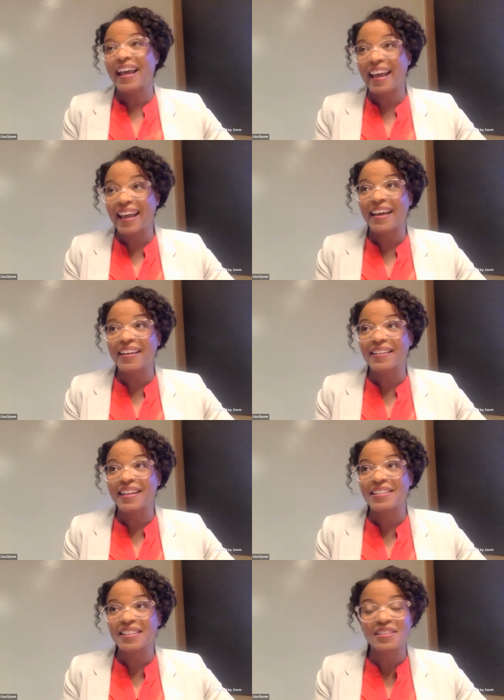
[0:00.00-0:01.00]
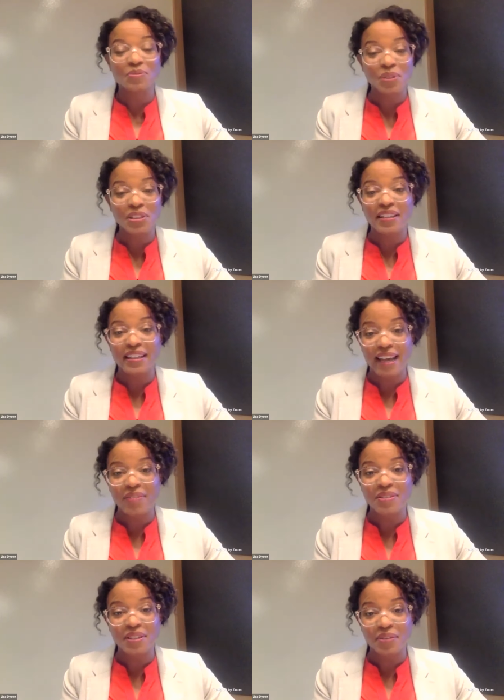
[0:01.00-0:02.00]
and they just recently
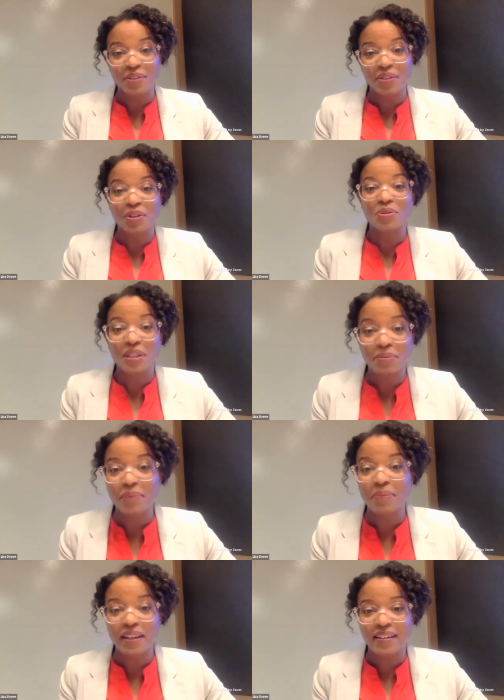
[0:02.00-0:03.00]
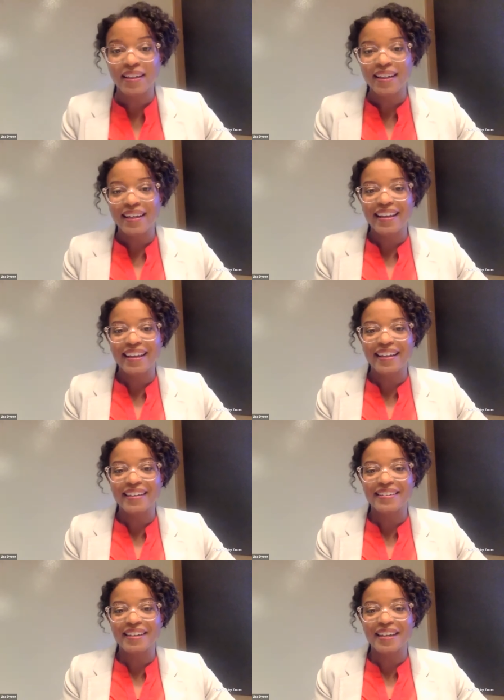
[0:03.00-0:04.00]
announced their their huge commitment
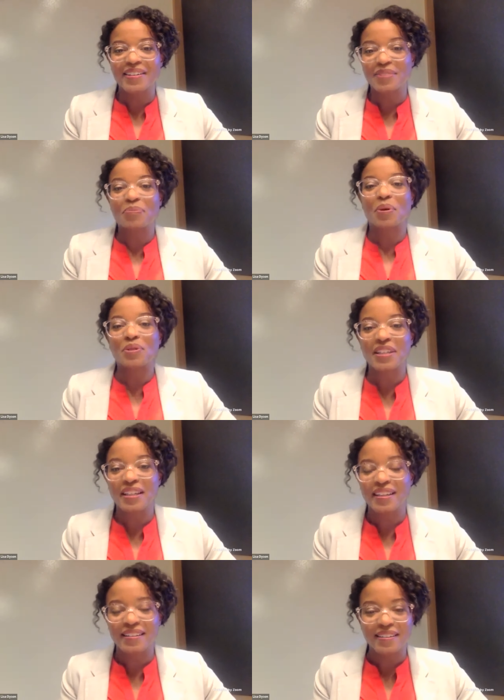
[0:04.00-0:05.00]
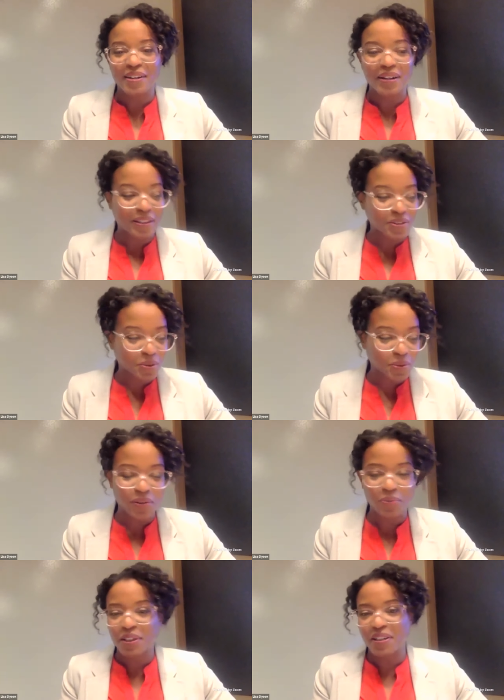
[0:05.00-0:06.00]
in, in protein, you know, I think it was
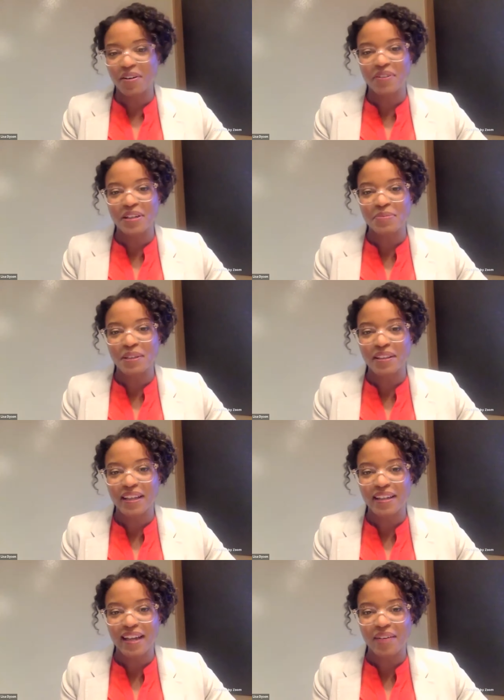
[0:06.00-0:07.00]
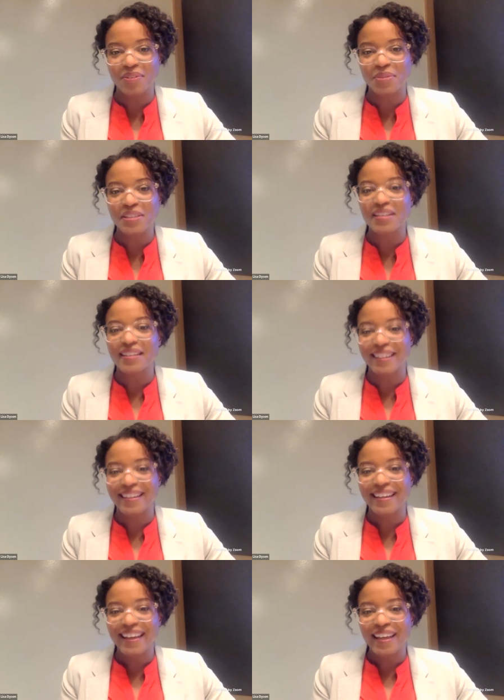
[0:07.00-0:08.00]
$300 million investment that they announced
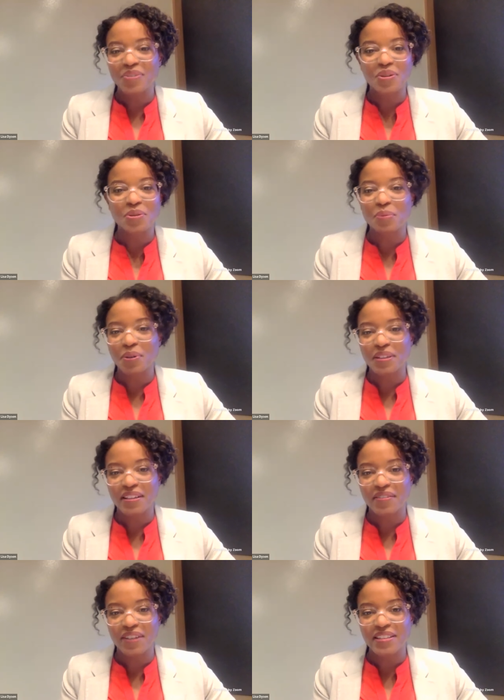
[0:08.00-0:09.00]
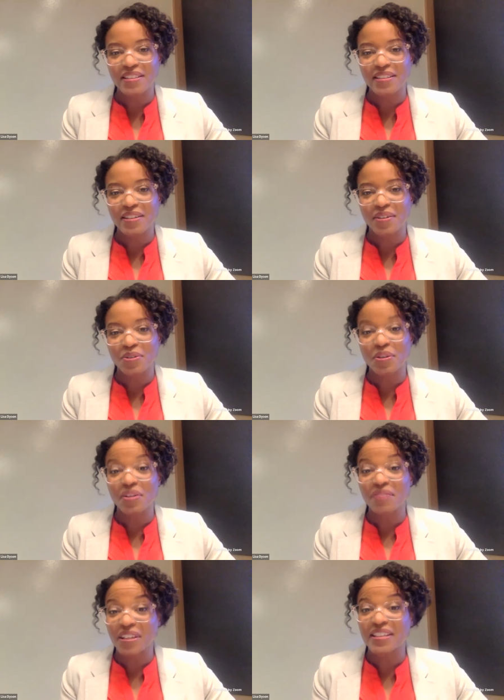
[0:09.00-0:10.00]
recently into a new protein innovation center. And so
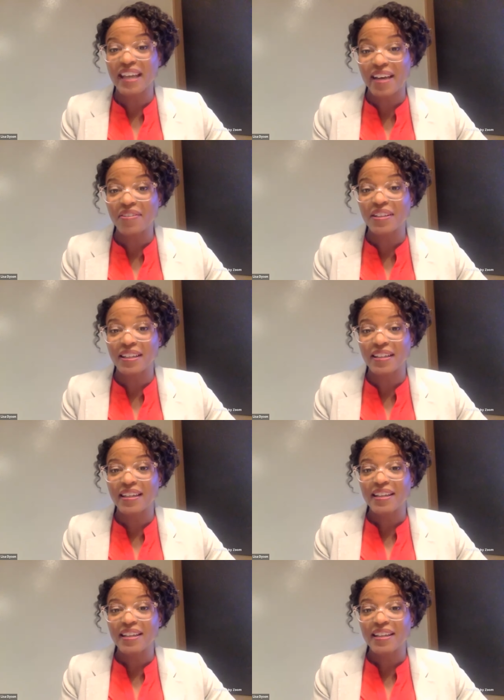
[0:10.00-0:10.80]
they're investing heavily,